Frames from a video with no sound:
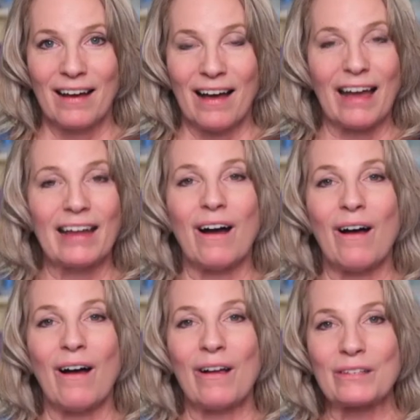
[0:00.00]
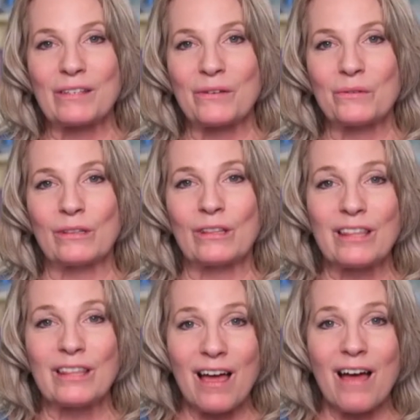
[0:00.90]
I also
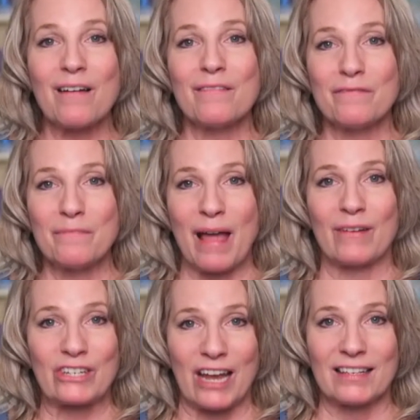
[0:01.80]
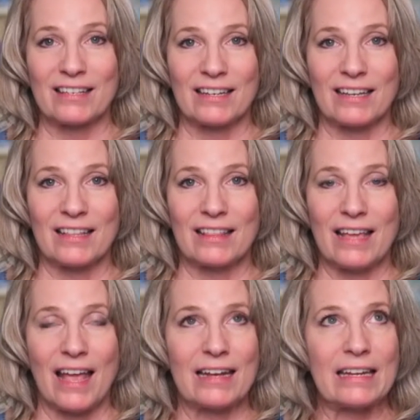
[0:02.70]
love Mount Shasta.
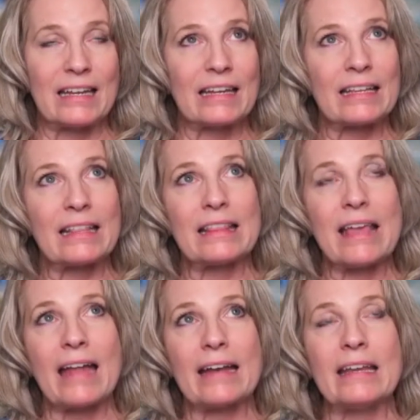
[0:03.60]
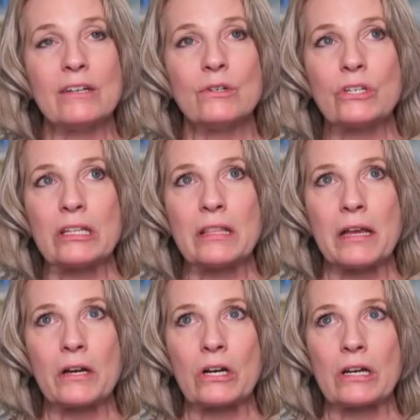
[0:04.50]
That energy
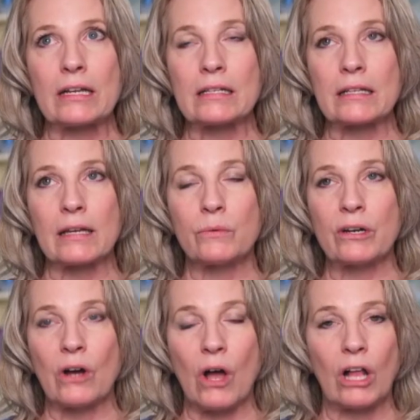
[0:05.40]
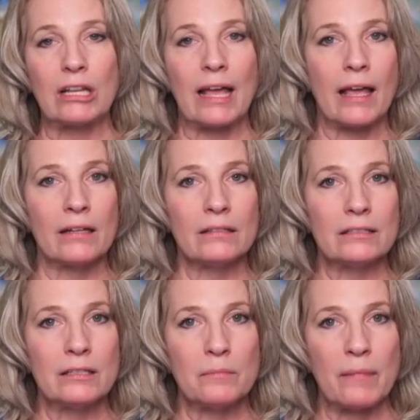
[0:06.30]
there, it's like we are all held
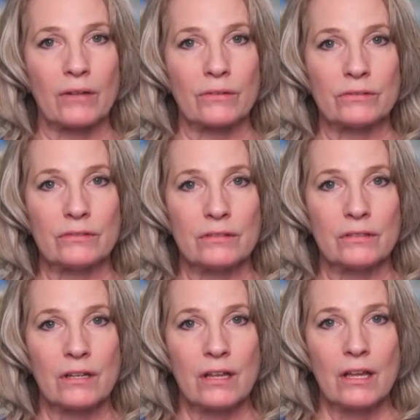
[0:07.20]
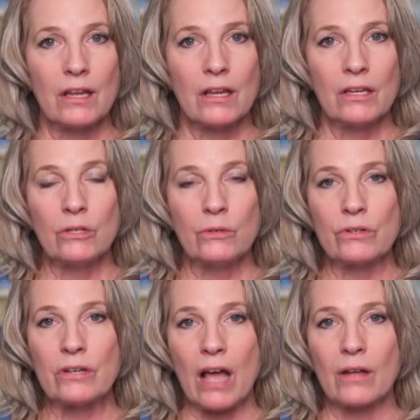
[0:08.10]
in the mountain. You are
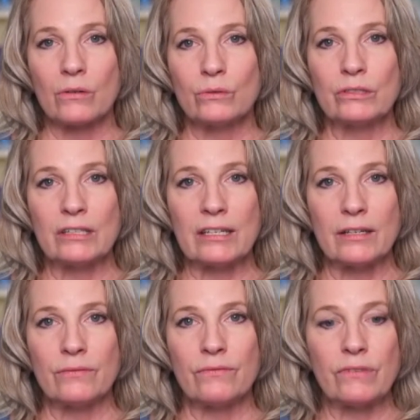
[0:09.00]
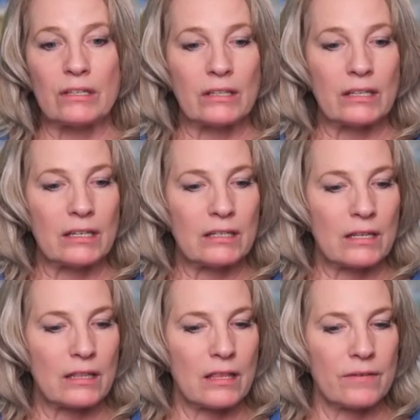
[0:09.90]
not only feeling
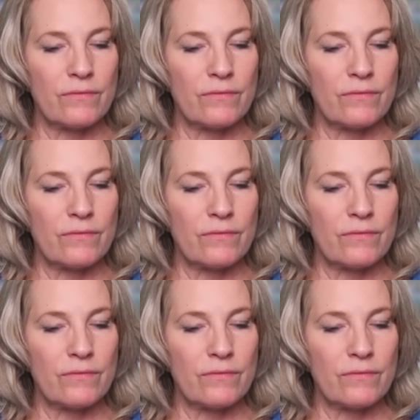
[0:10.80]
the